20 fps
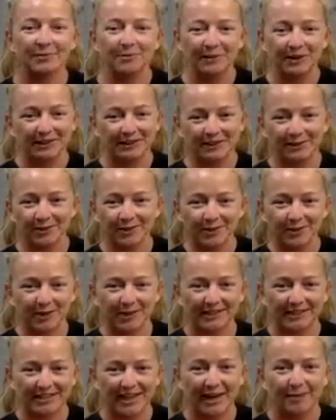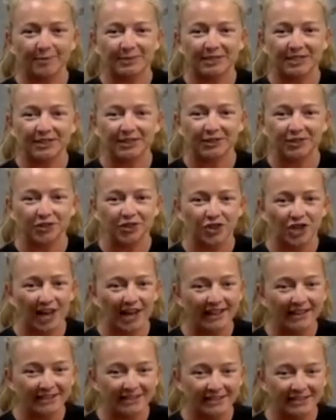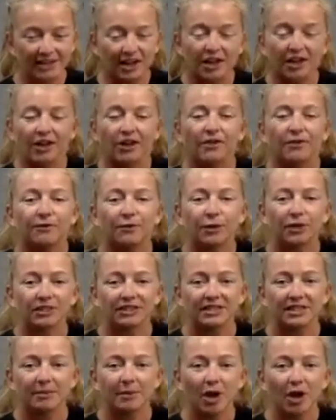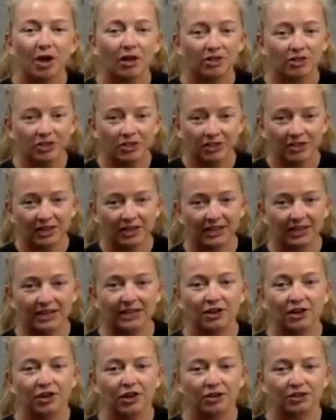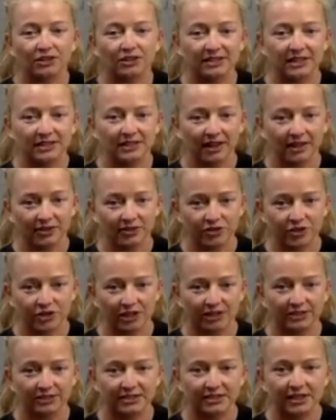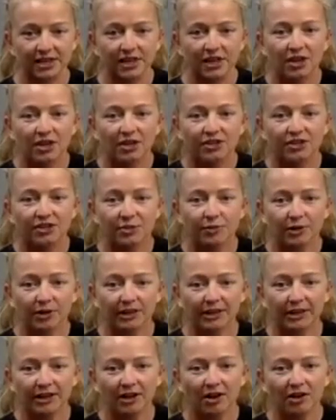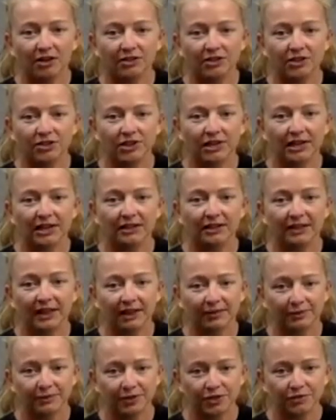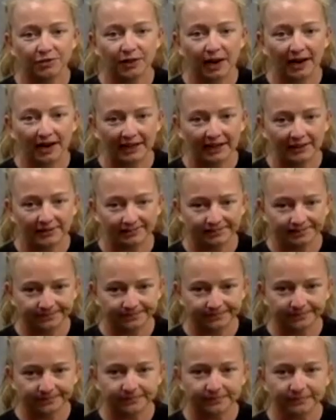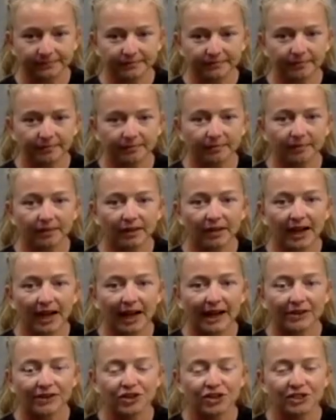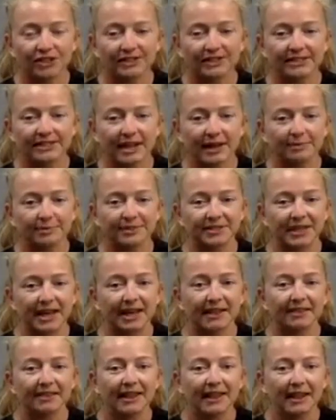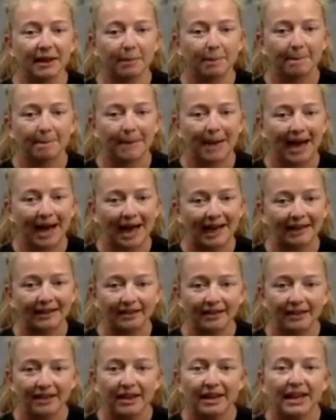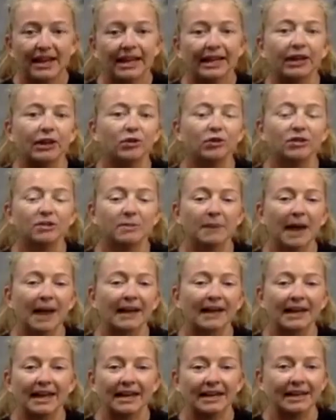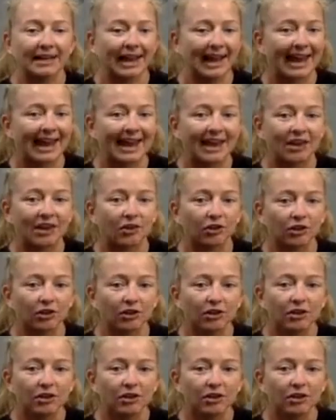bring those weights up to your chest for some alternating curtsy lunges. So we're going to alternate left to right. As she steps that leg back, it goes back at an angle.